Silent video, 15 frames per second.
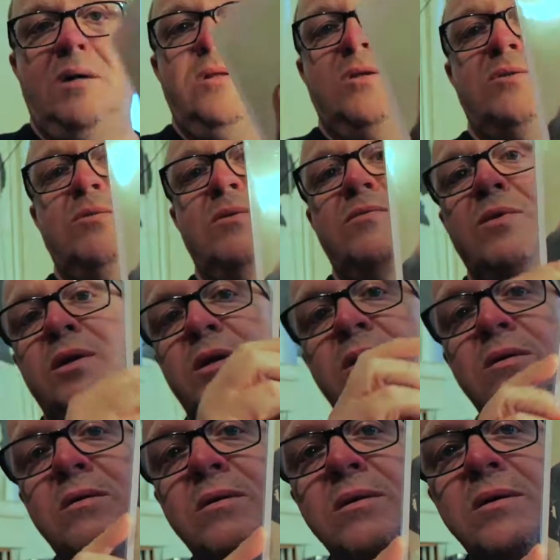This one right
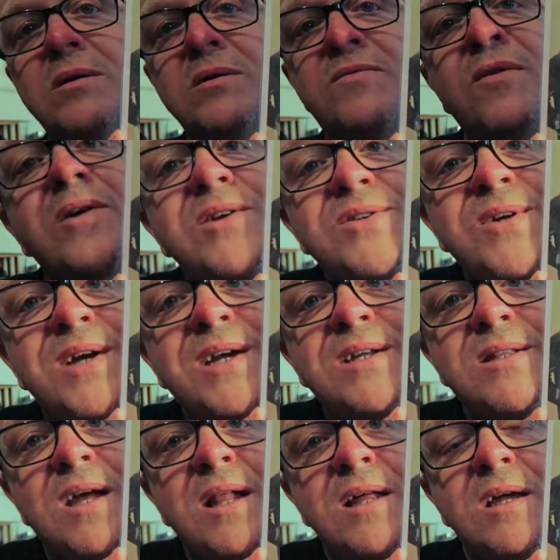here, it's very
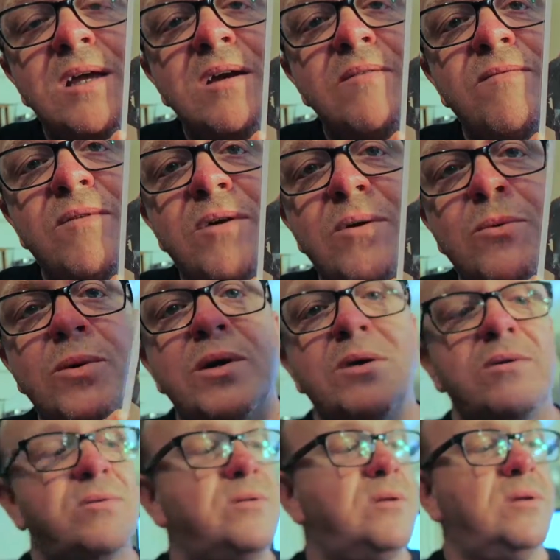psychedelic, very
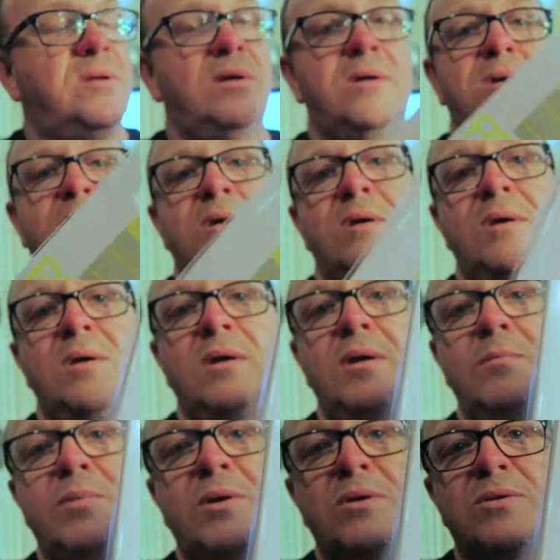weird,
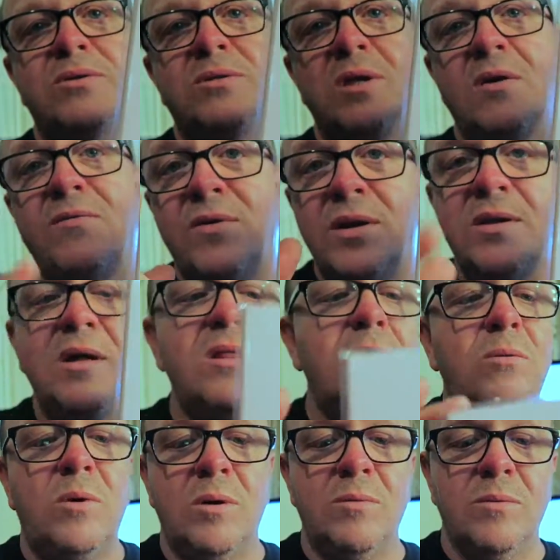but good stuff. Another
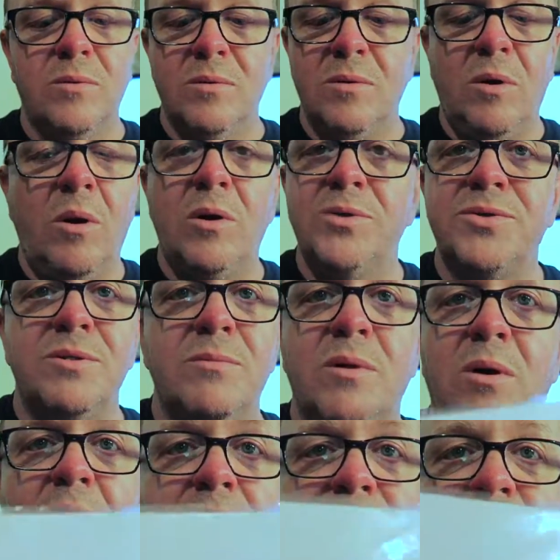one, awesome
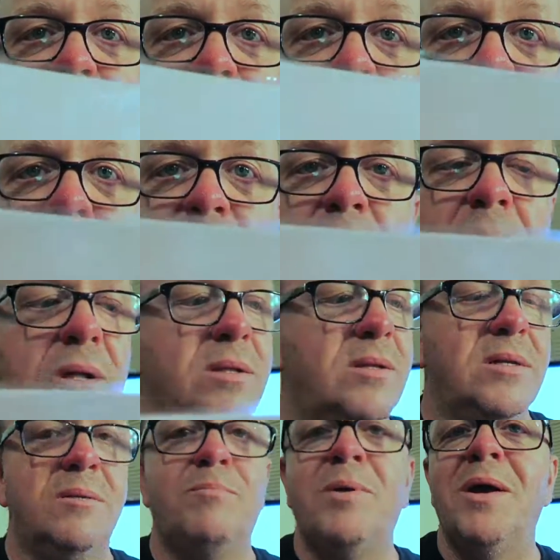build
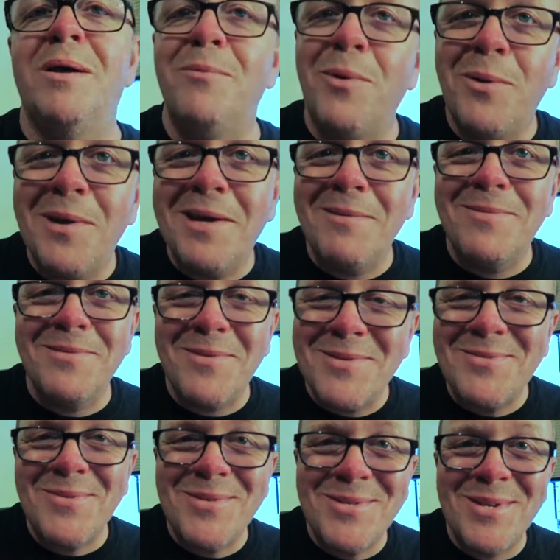quality. What do I keep saying?
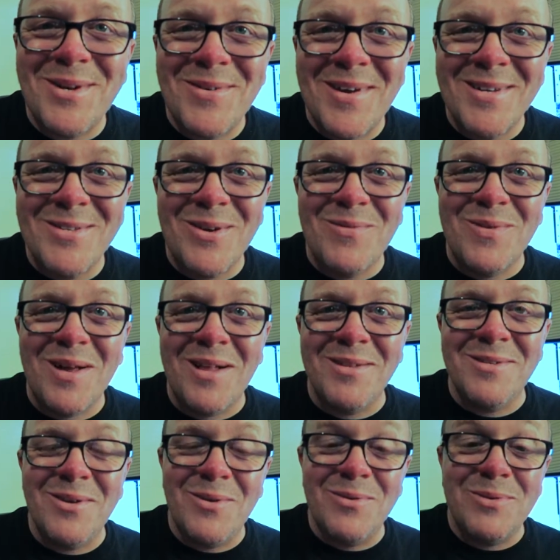What's the correct
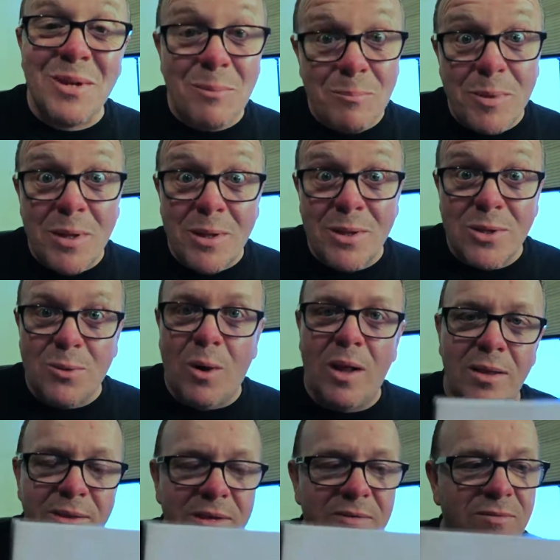terminology? You don't say build
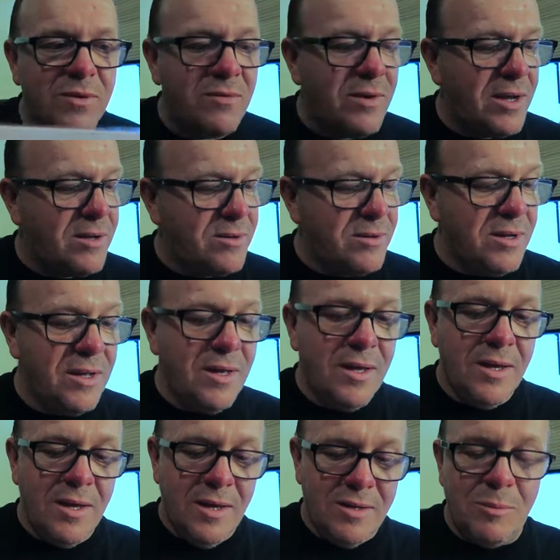quality for a record.
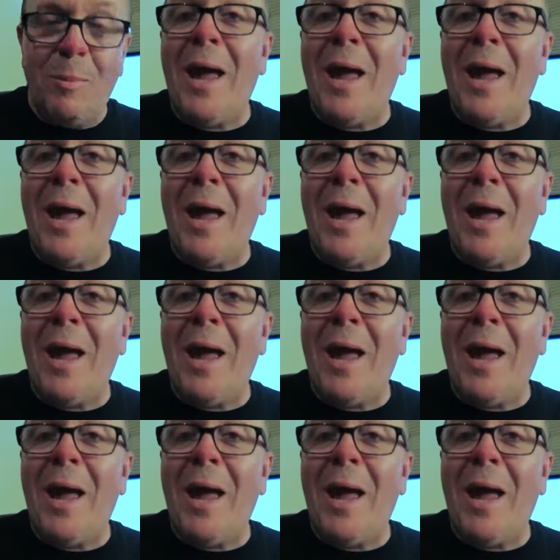The